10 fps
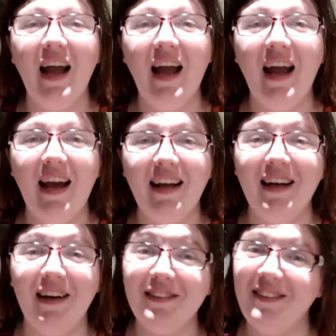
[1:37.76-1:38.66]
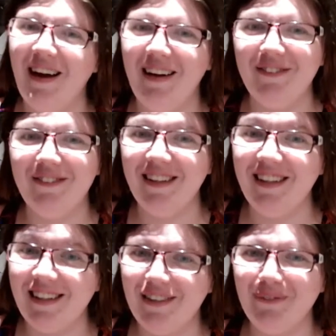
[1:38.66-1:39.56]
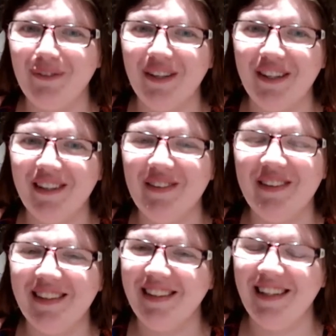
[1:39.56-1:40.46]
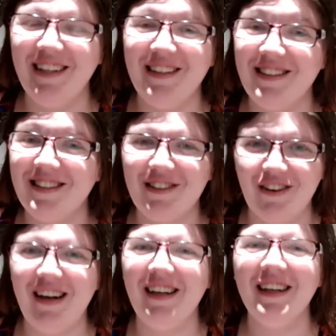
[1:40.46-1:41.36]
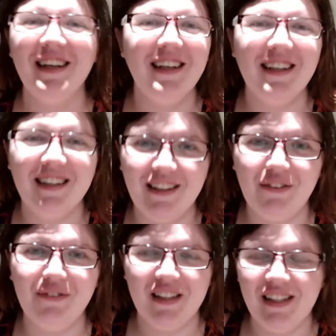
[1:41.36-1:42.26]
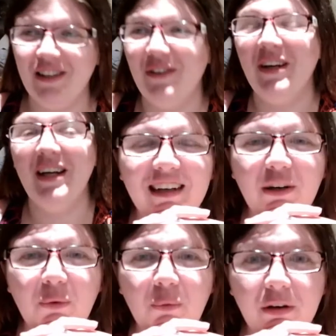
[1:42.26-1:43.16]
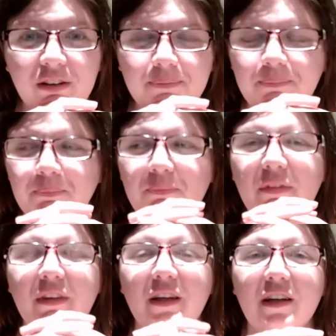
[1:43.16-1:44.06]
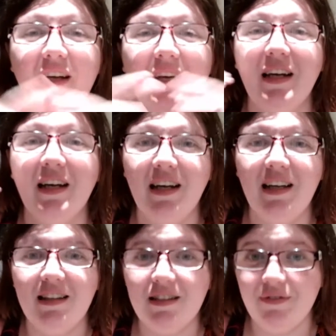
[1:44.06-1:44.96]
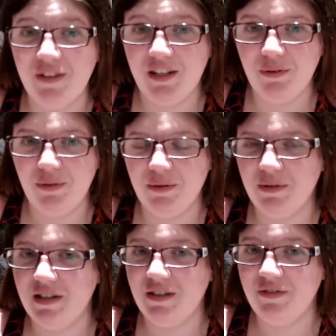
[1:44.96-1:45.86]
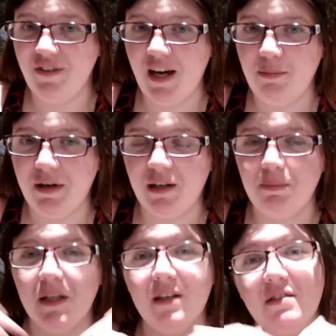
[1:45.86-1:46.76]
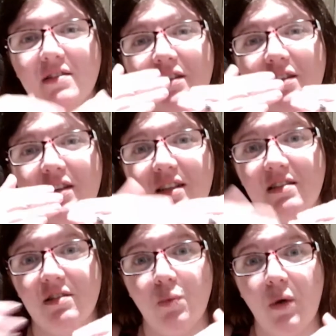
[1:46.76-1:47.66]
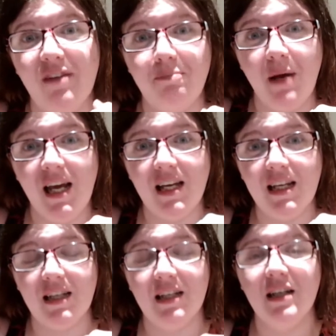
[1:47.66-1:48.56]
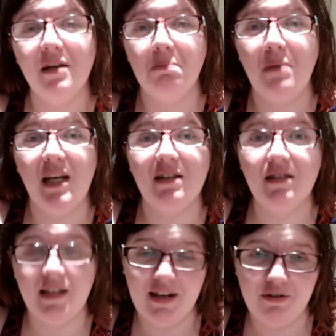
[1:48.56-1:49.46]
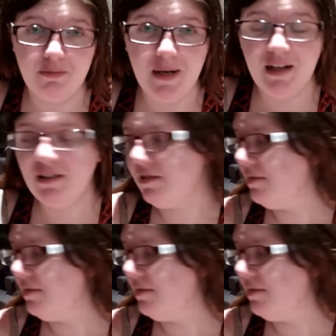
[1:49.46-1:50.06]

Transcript: And I will link it for you. It's a great little video. Well, in this video, there was this fabric because Lisa's wife, Peggy, makes tarot bags.